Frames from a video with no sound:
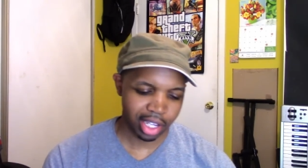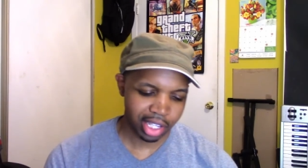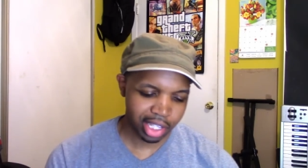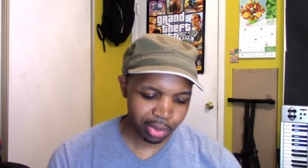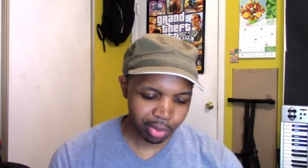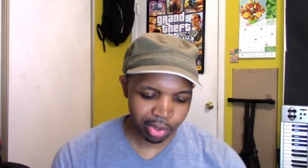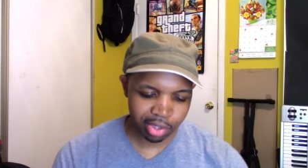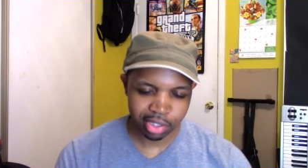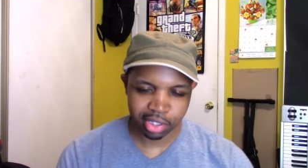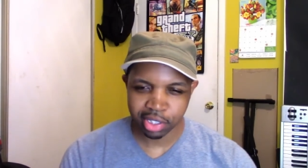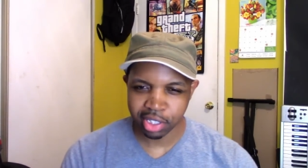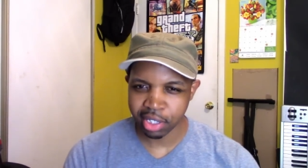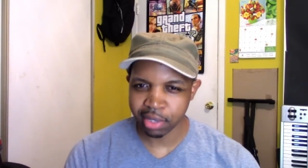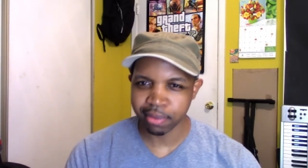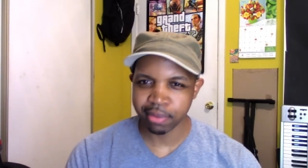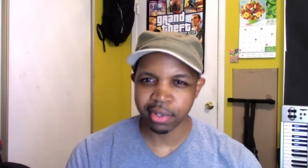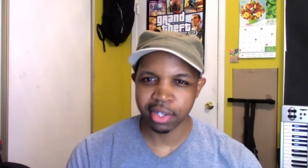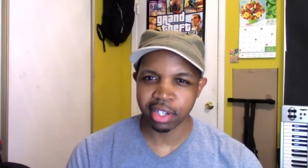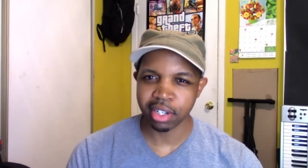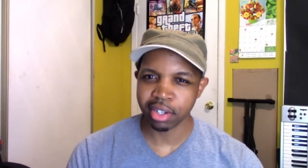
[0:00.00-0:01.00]
He wants to get
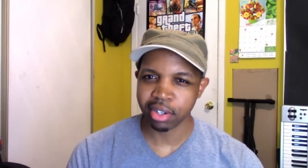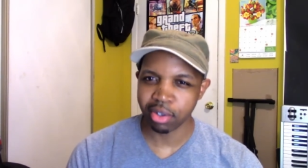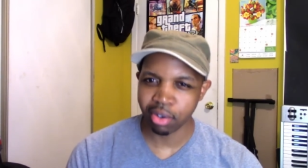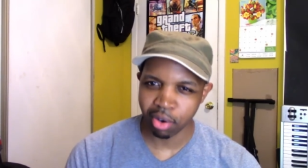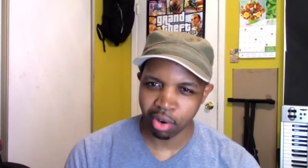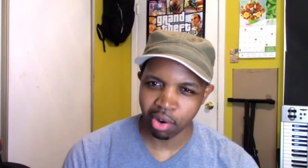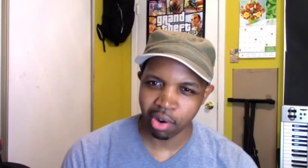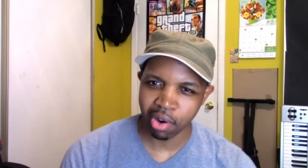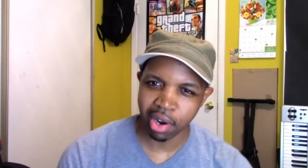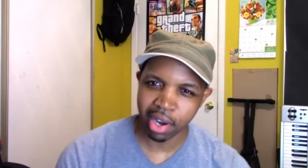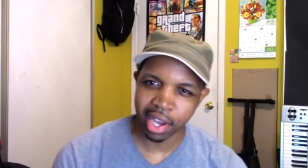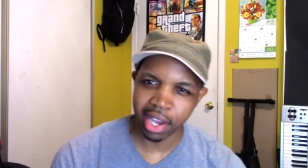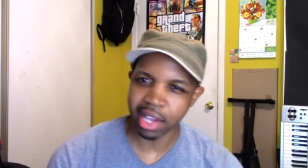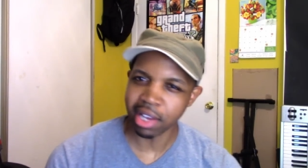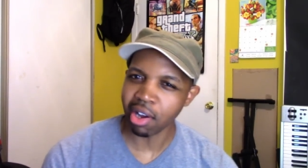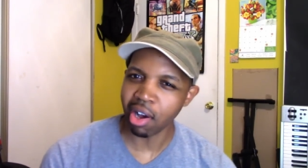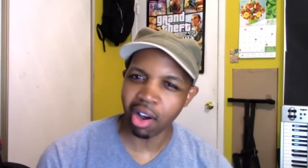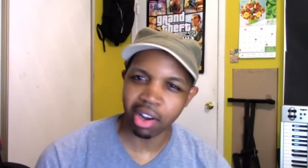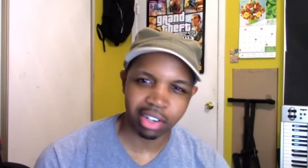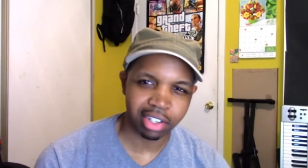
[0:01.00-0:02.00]
rid of Cara and
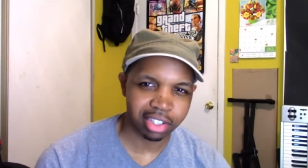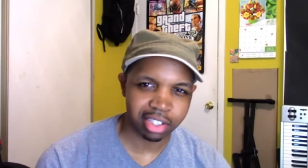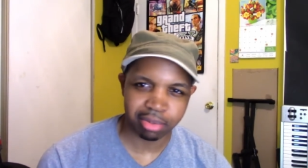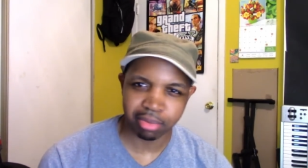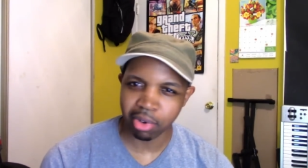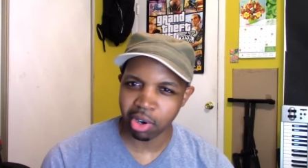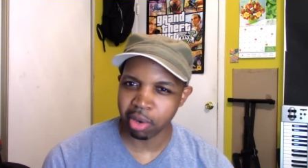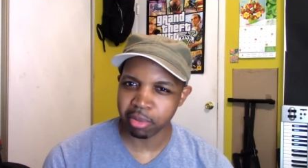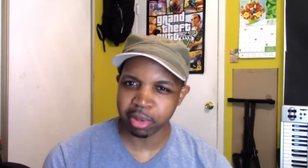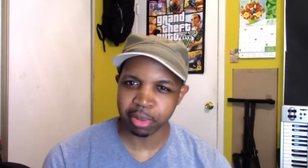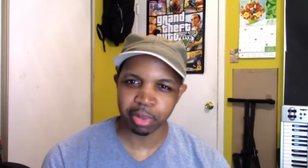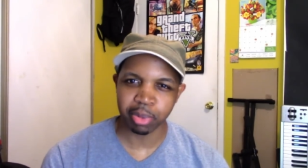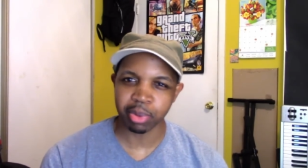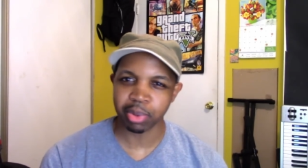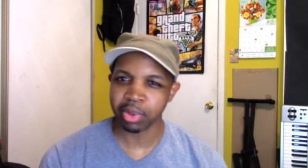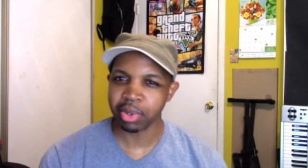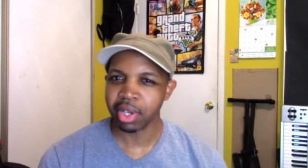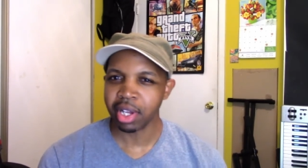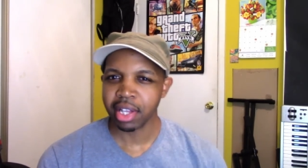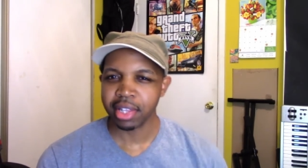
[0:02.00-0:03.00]
all the Tomorrow
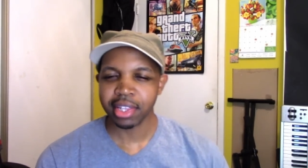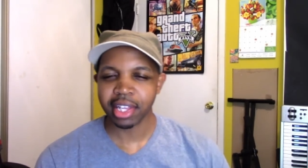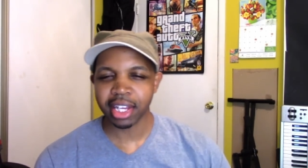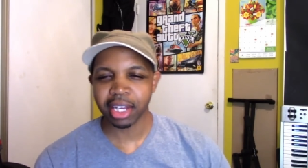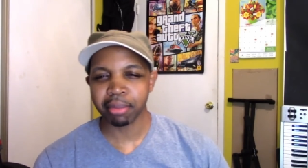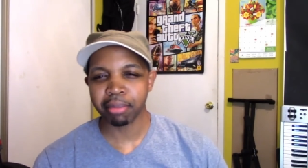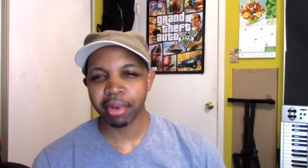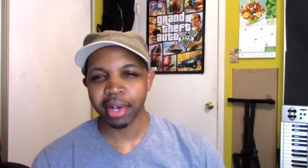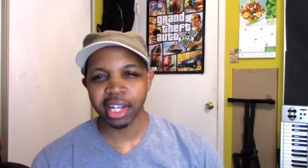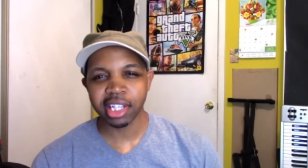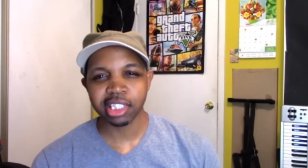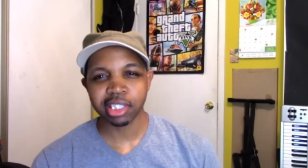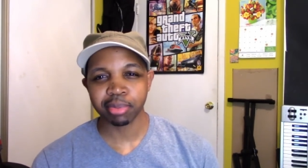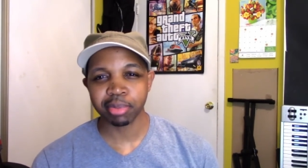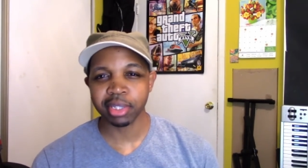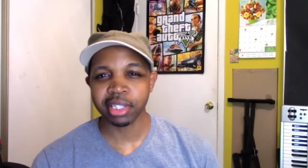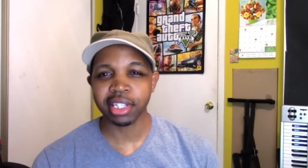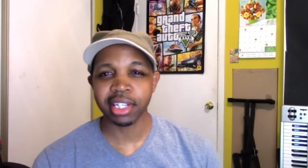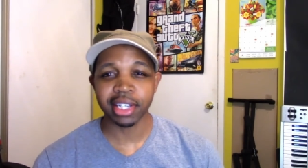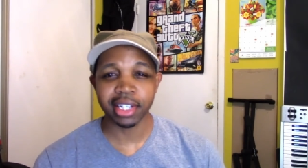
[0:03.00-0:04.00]
People that could
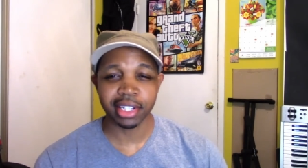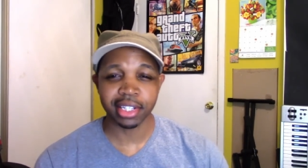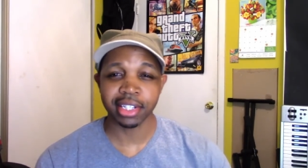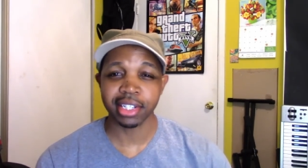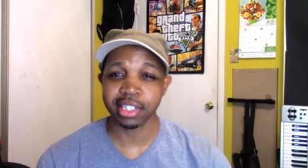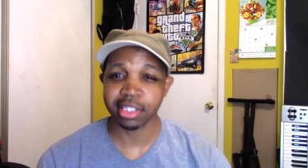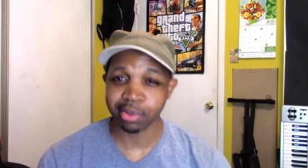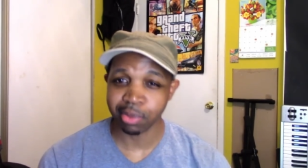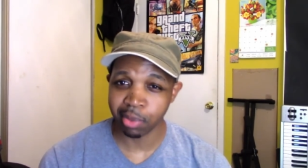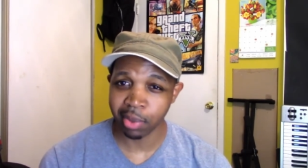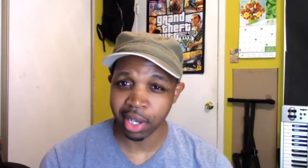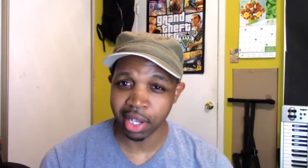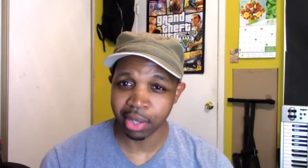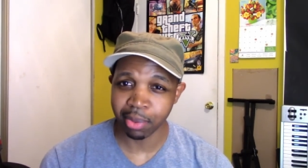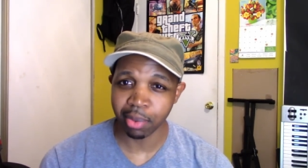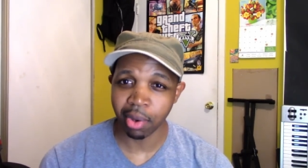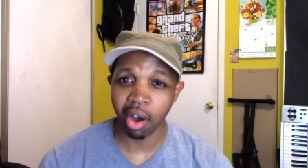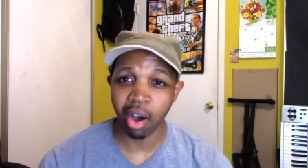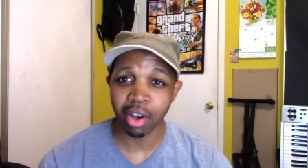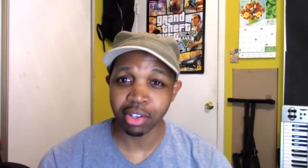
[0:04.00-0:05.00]
possibly get in his way,
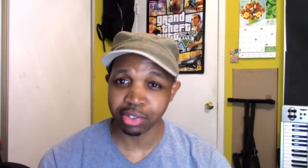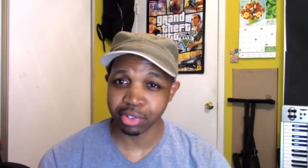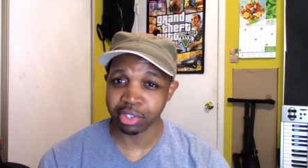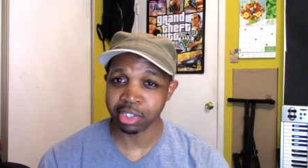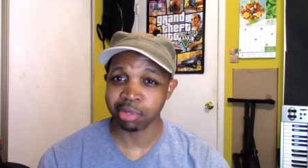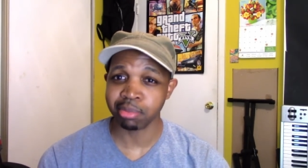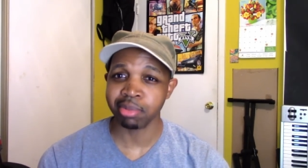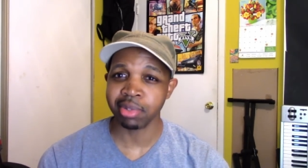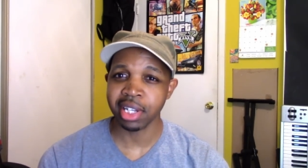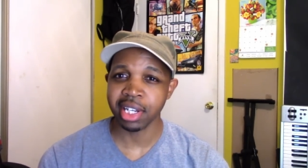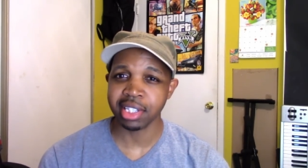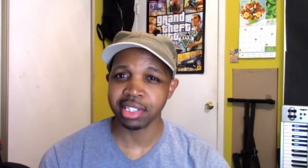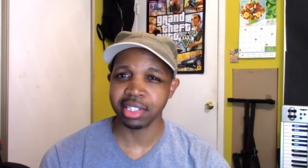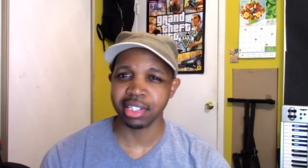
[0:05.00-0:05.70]
alter his plans.